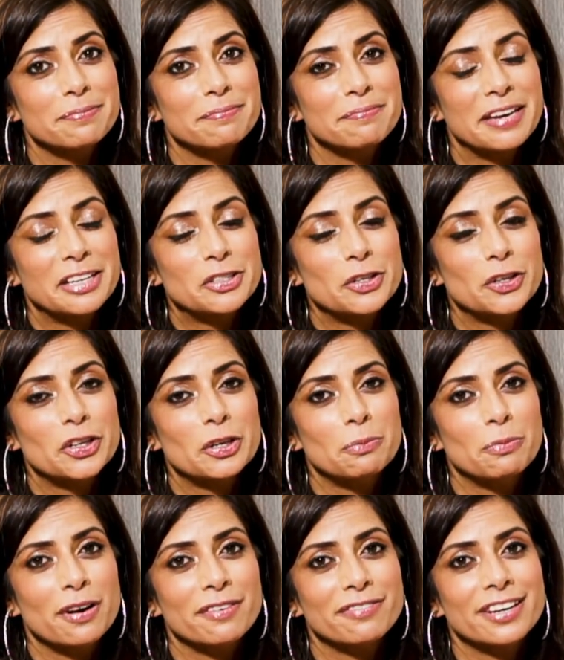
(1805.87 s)
Make sure you're
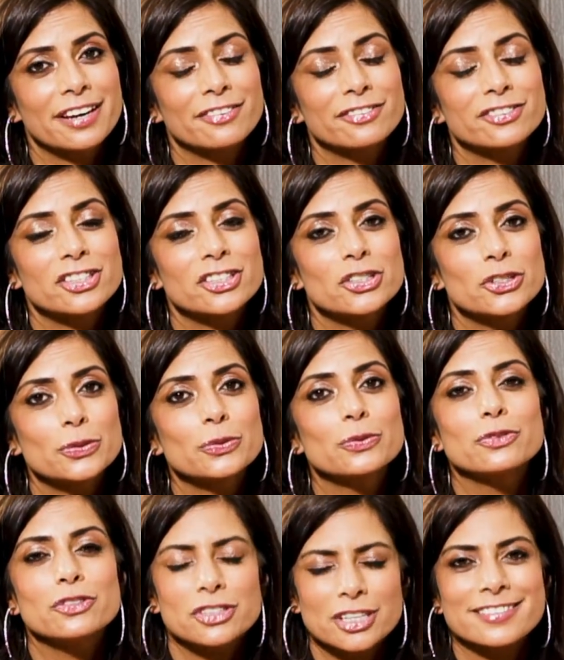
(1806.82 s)
brave enough to do
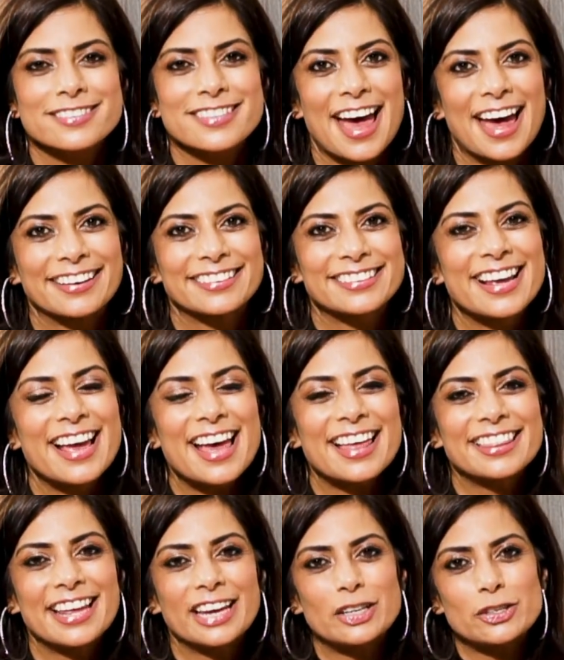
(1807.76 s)
just that.
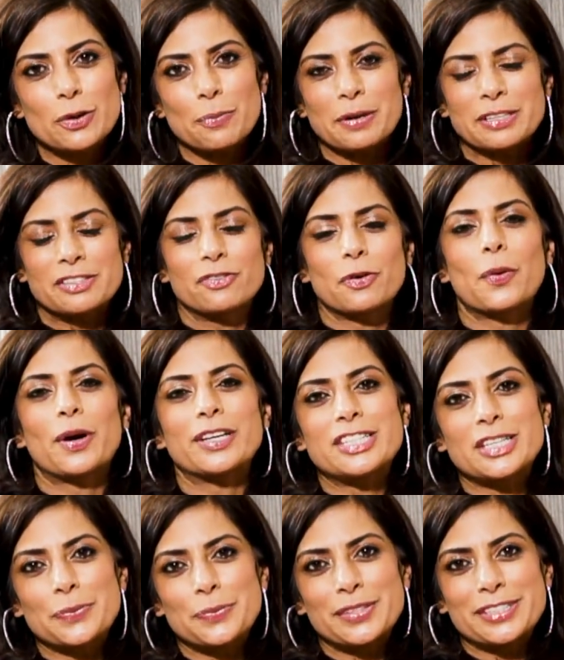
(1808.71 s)
Thank you so much for
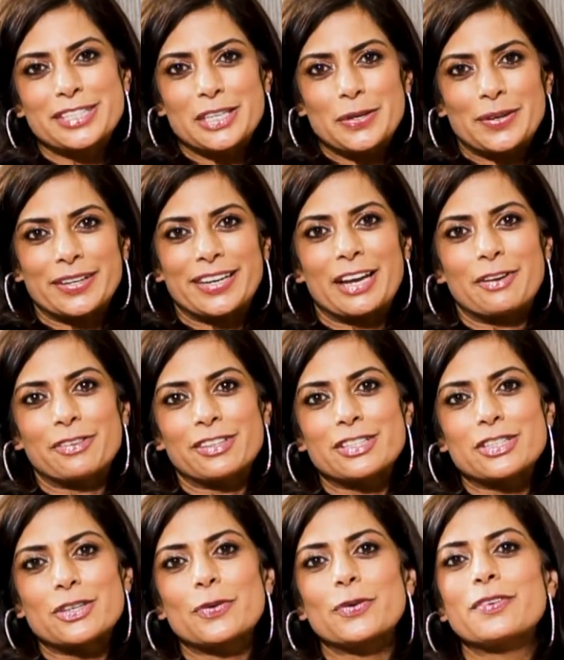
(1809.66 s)
watching. We'll see you again real
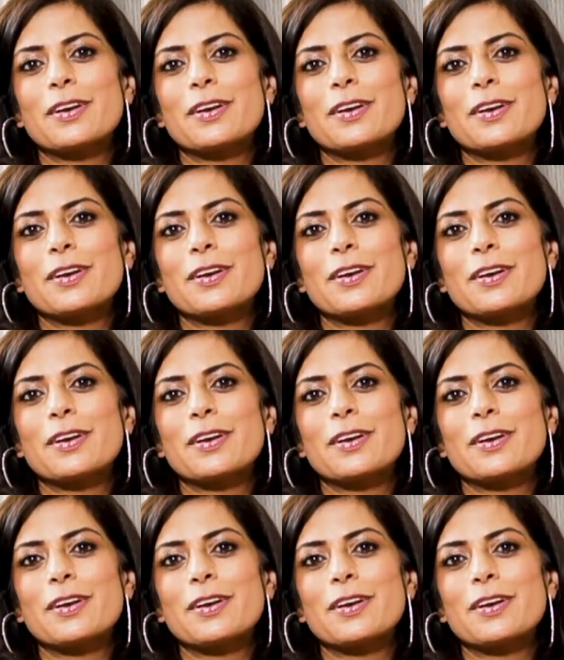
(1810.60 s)
soon.